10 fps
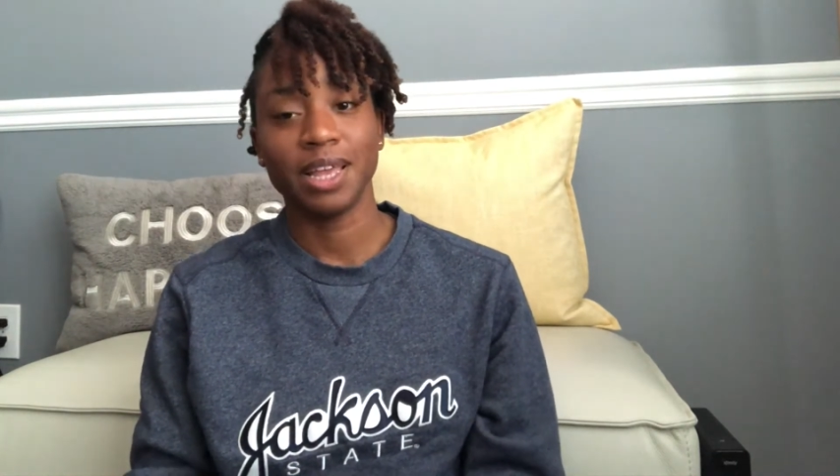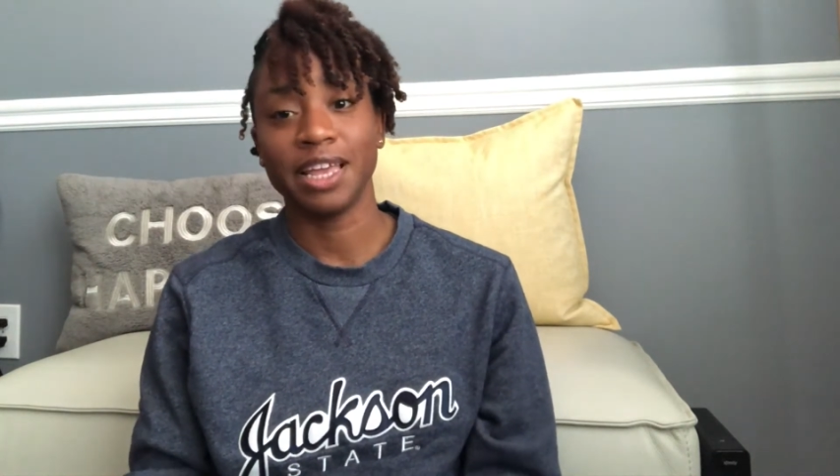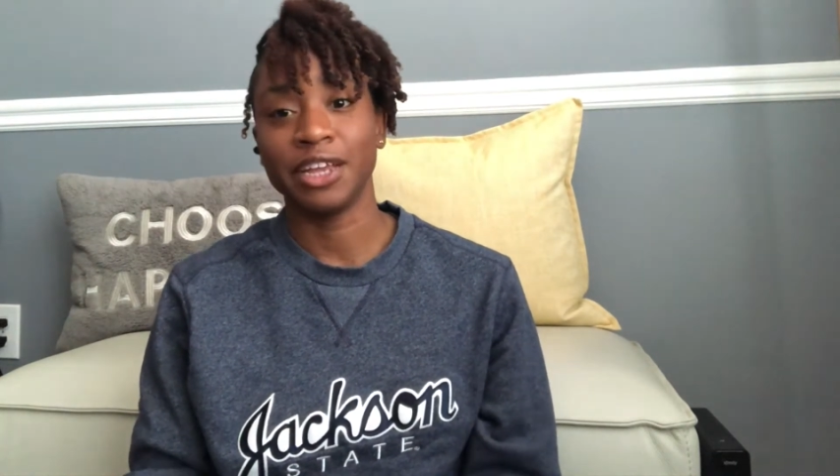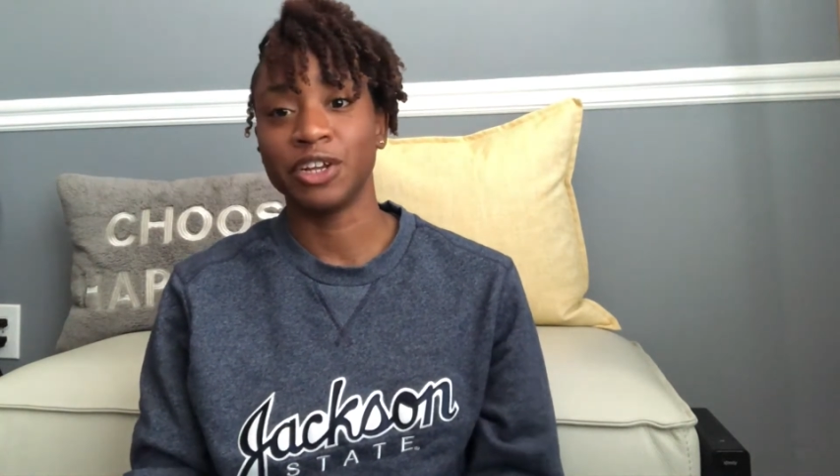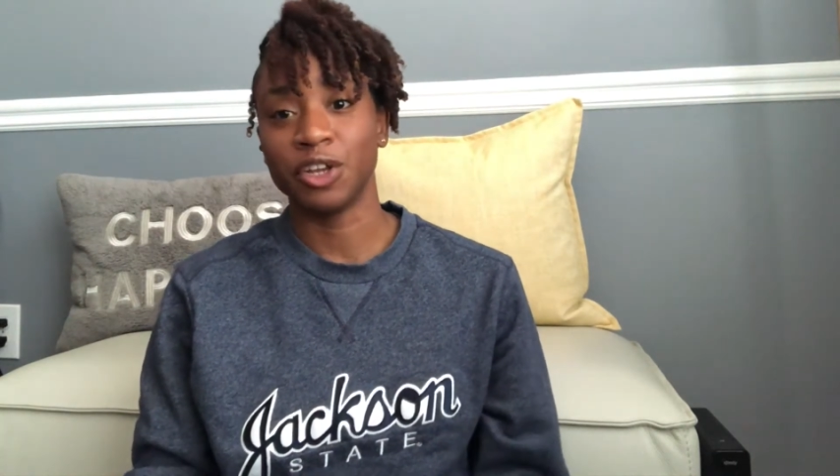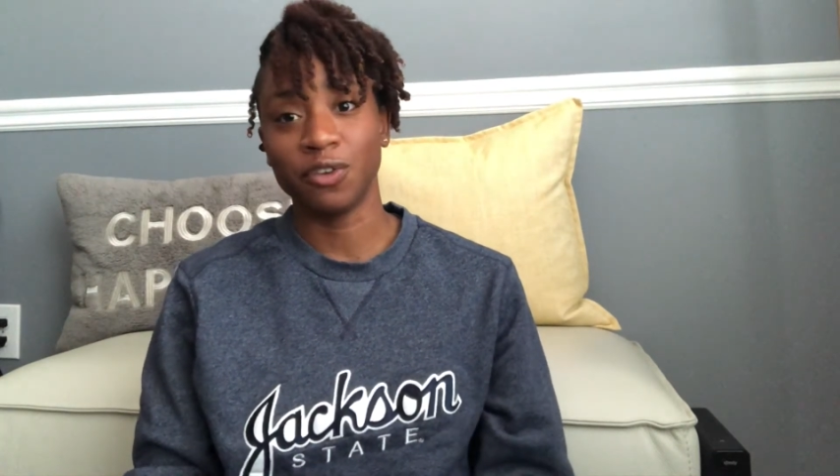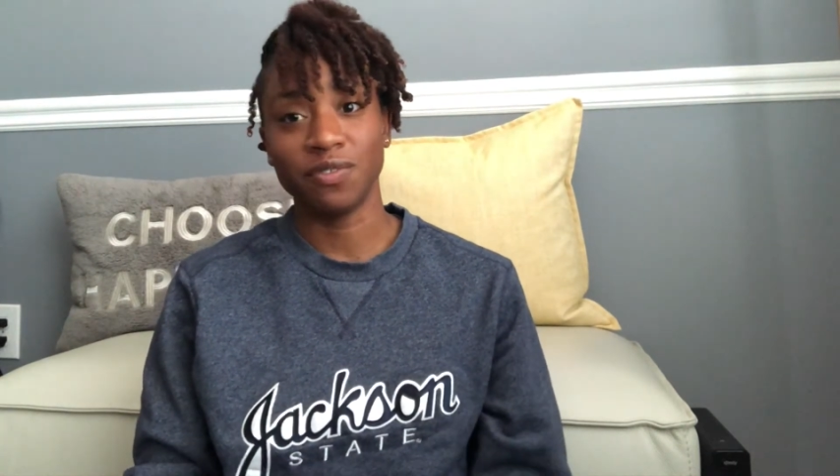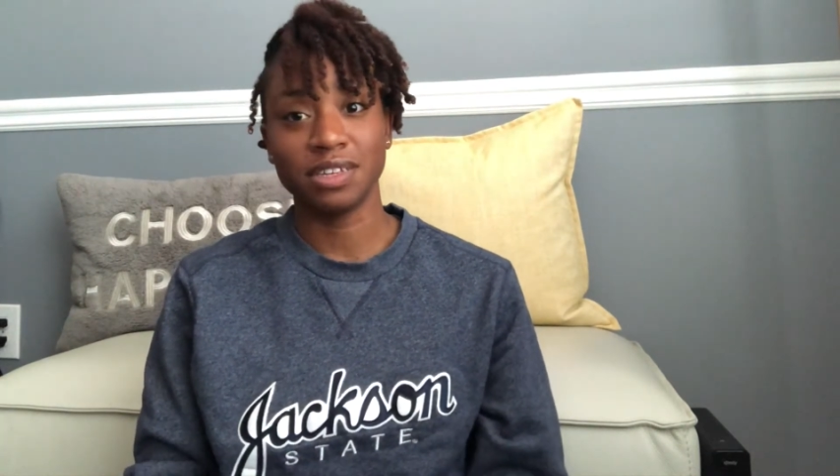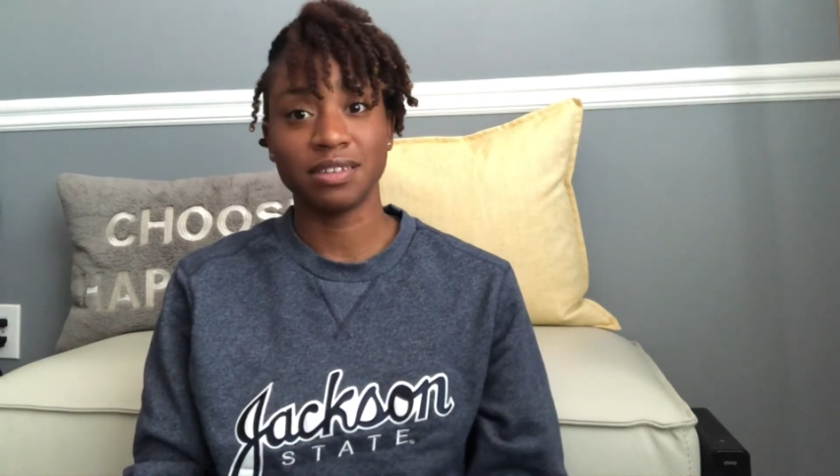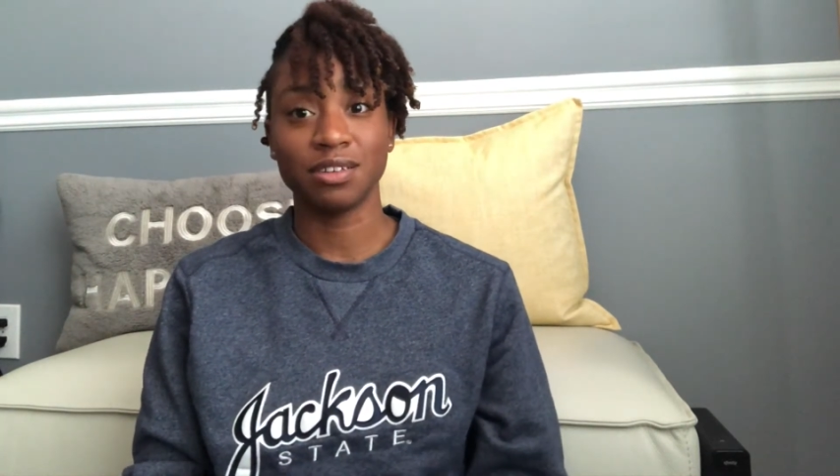and you're
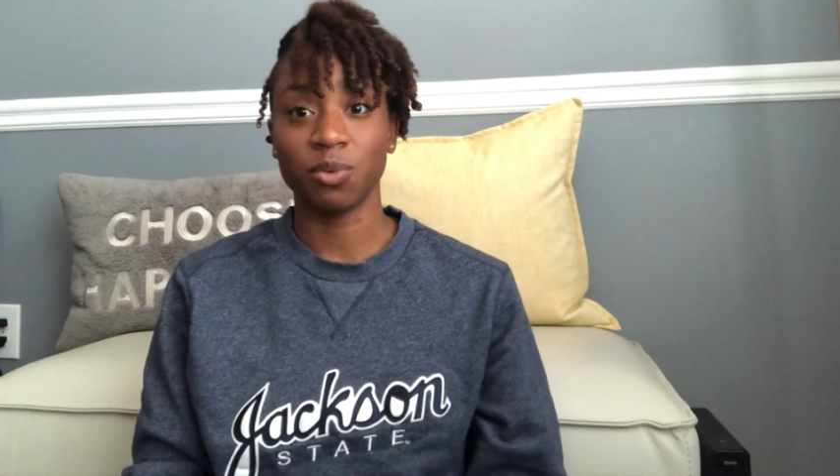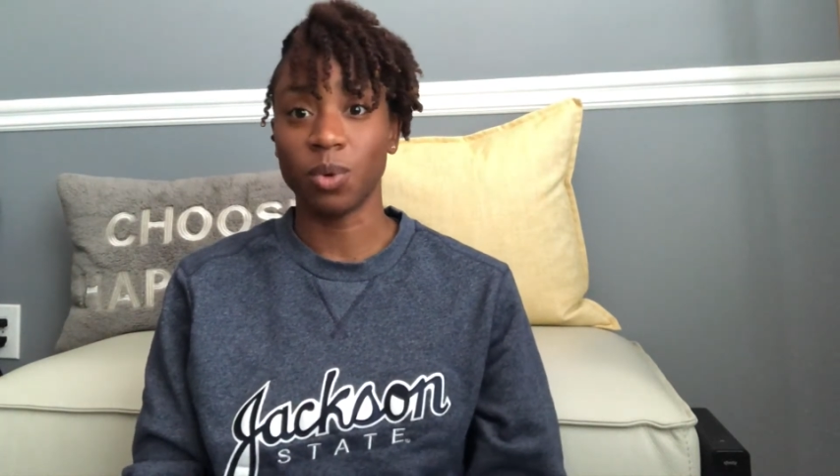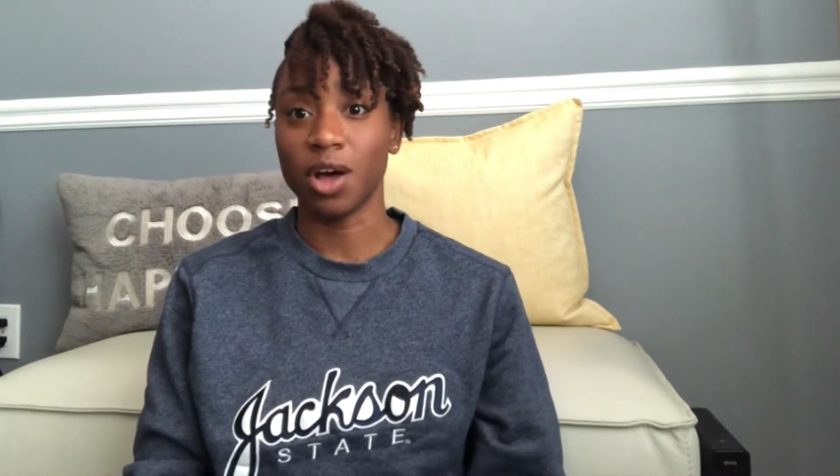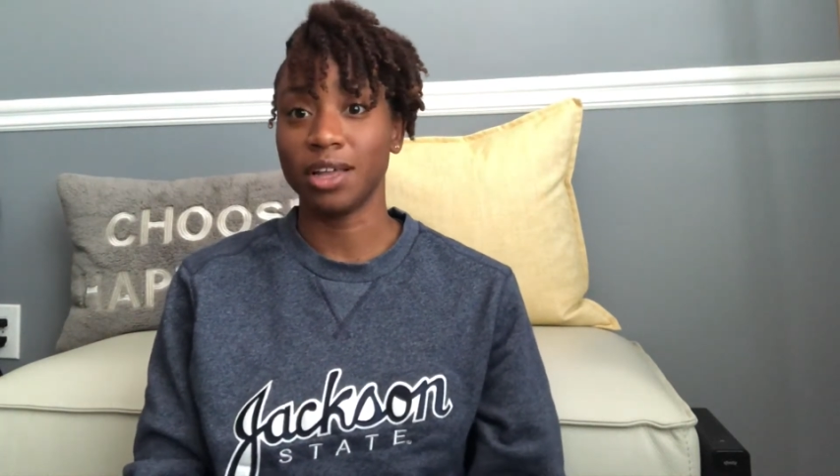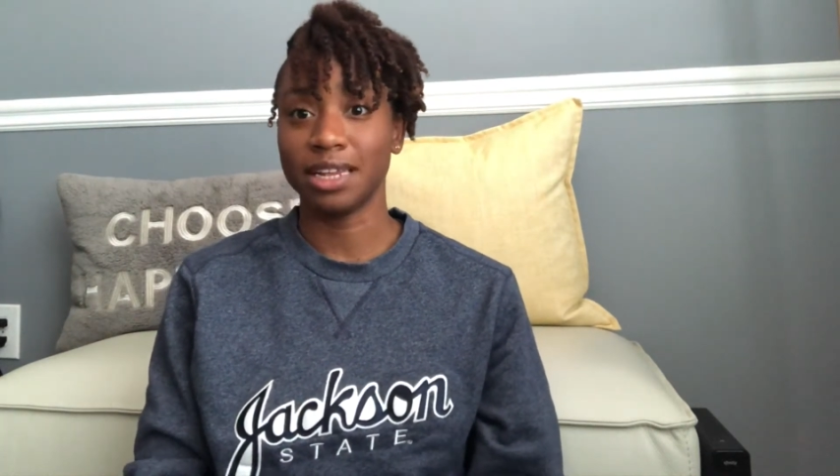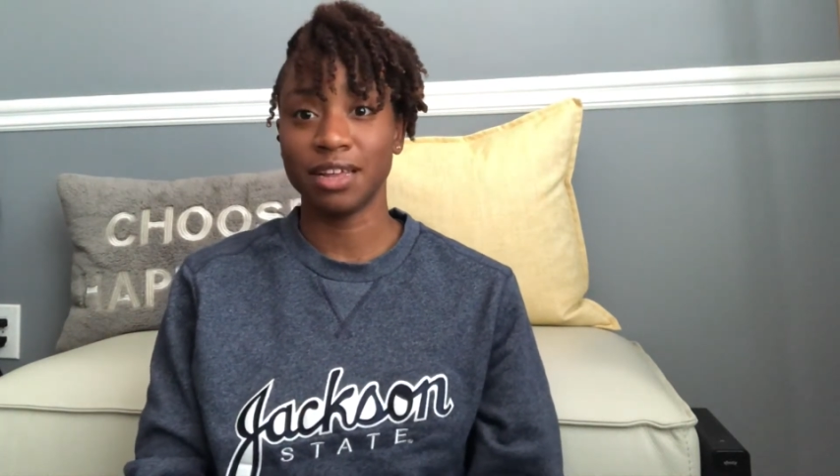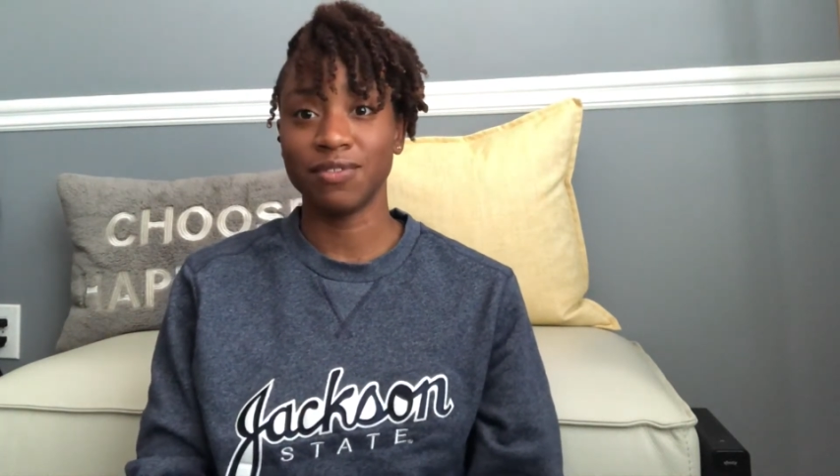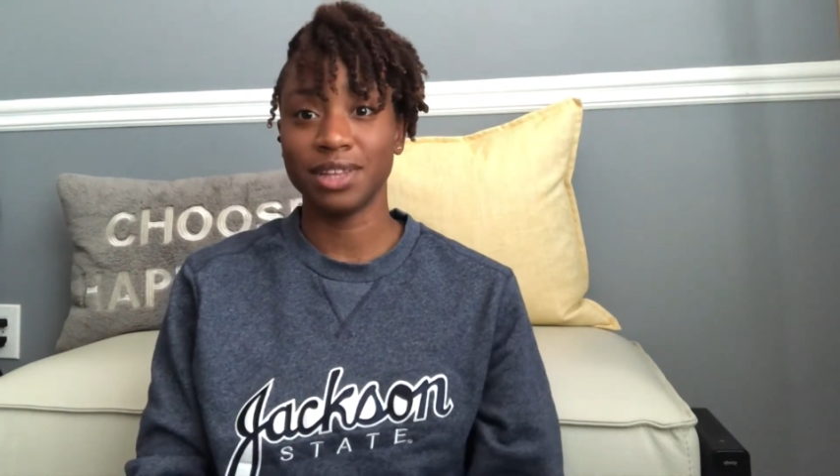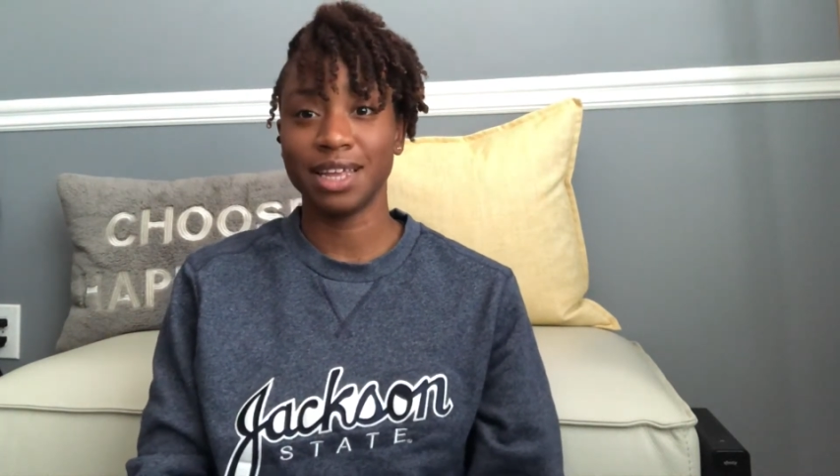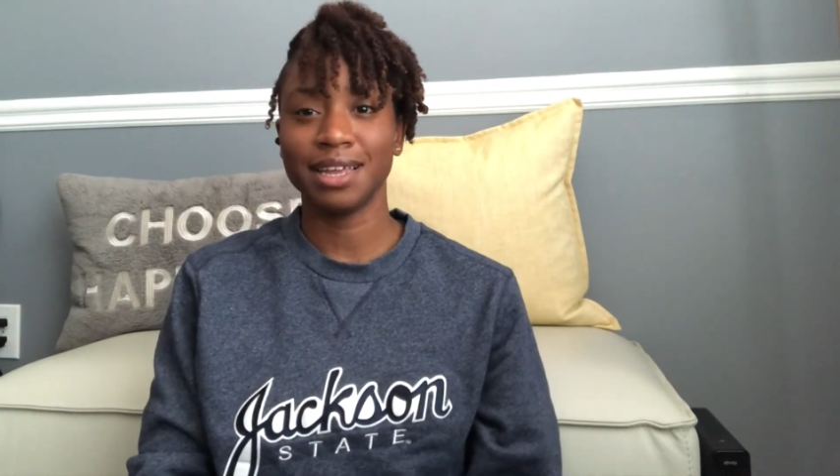nervous to walk and
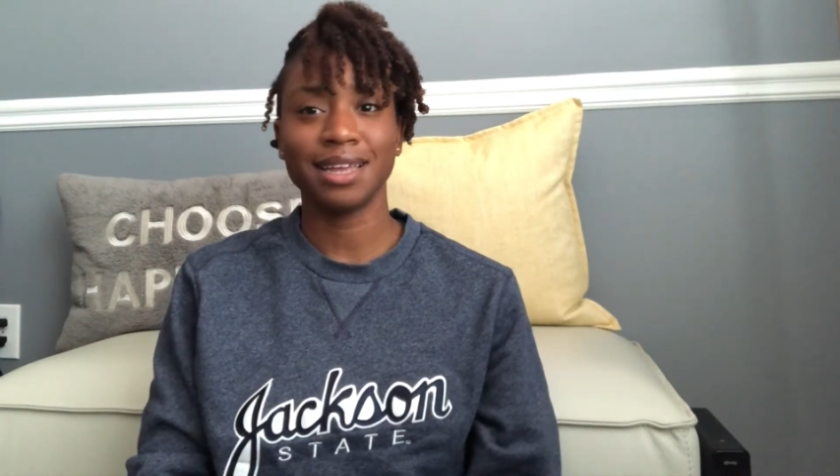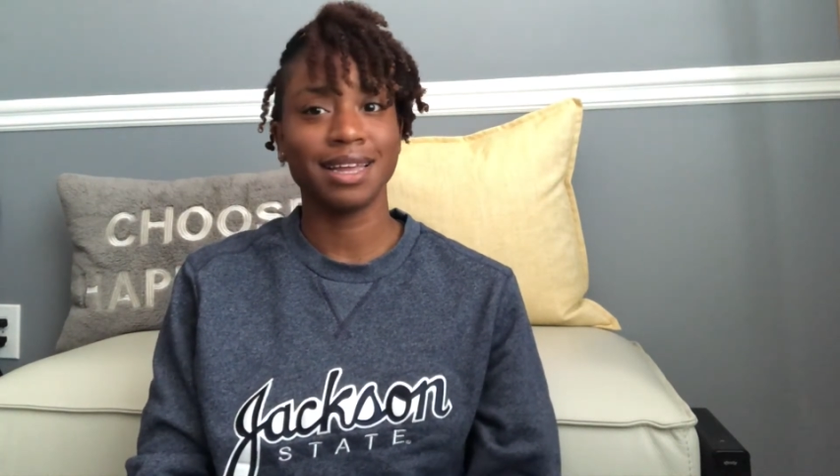everything,